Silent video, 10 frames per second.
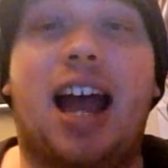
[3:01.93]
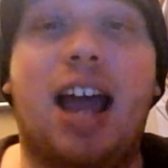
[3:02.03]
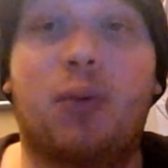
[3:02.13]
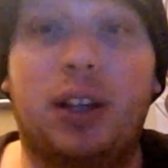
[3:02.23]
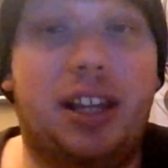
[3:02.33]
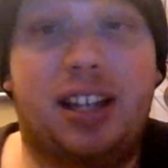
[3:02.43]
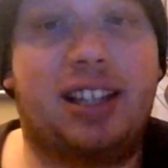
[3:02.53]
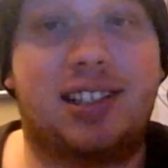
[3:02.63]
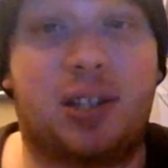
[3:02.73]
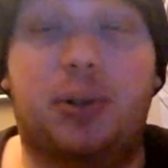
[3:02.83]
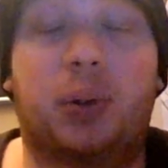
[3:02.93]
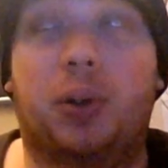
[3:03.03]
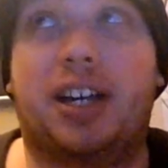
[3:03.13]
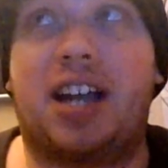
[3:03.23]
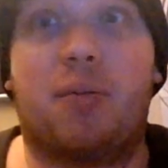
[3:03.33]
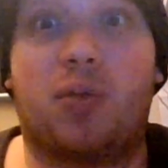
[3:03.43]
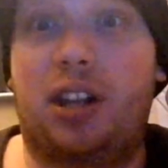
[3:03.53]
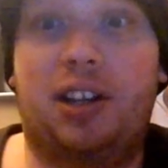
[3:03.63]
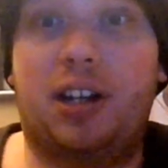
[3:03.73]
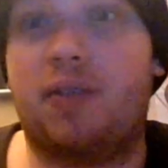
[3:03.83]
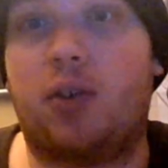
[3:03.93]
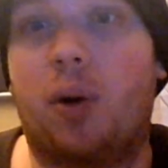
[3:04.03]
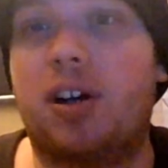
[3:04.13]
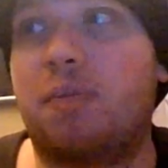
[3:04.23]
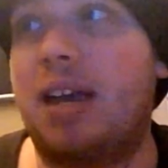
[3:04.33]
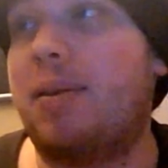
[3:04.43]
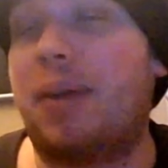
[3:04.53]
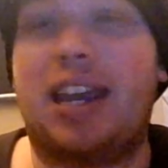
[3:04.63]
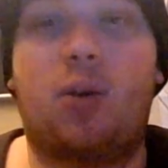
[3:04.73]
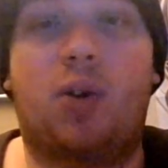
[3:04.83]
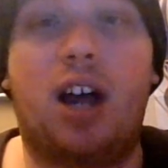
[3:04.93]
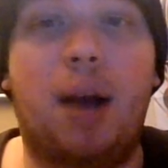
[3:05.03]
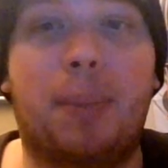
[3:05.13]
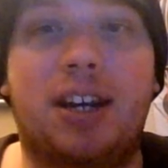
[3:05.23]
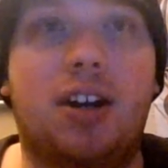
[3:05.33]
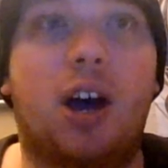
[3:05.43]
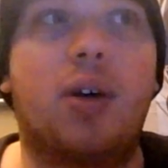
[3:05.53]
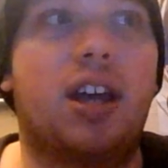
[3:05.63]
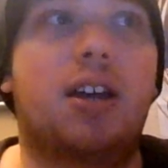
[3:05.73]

I really think that's cool. Like, I'm really looking forward to maybe picking one up and, you know,